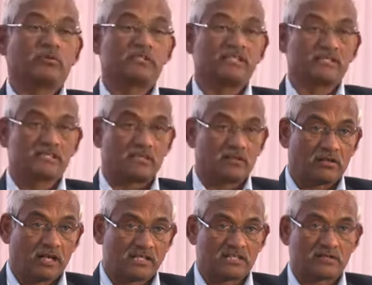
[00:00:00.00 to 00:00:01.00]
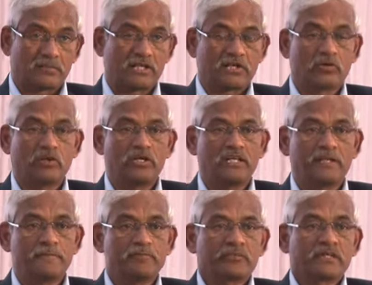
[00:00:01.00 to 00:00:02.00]
this rust, particularly
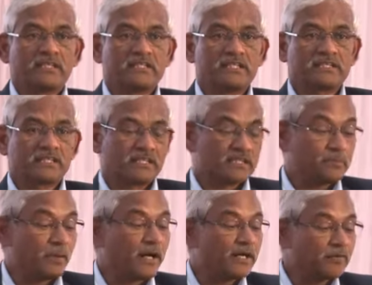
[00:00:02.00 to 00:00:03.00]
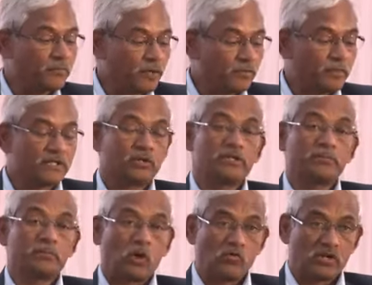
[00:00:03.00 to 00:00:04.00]
this has spread, particularly
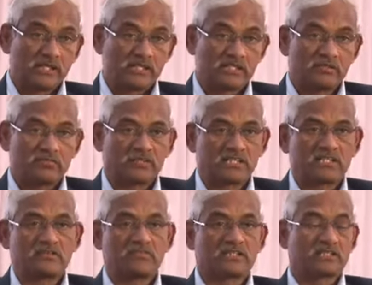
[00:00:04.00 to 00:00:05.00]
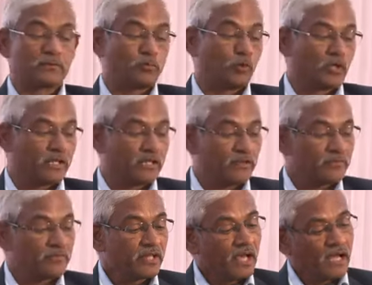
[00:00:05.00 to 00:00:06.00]
brown rust first was reported
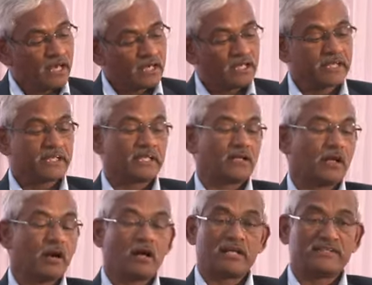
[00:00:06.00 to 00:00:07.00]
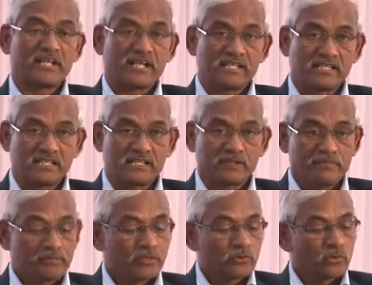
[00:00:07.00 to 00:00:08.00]
and later orange rust.
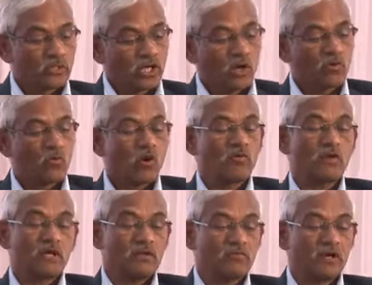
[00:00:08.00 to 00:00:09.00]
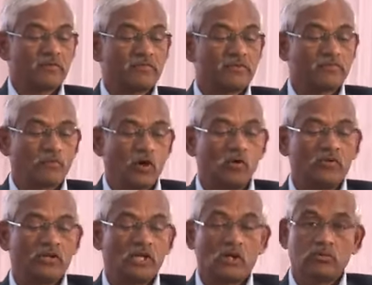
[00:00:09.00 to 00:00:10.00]
So now overall what we
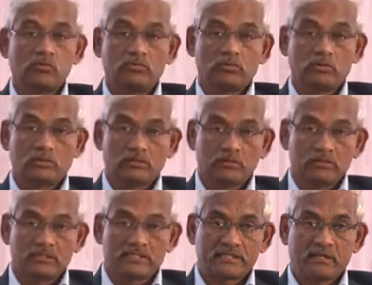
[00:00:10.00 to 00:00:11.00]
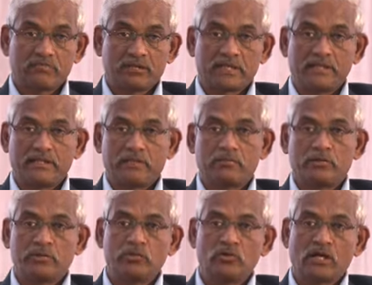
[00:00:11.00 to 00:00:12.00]
found now, this after a
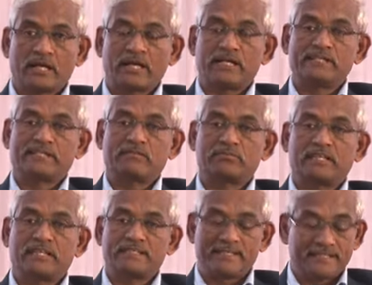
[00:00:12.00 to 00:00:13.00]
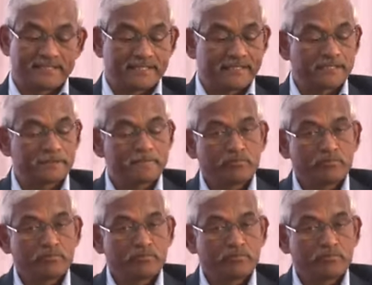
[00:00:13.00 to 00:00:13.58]
new occurrence of the diseases,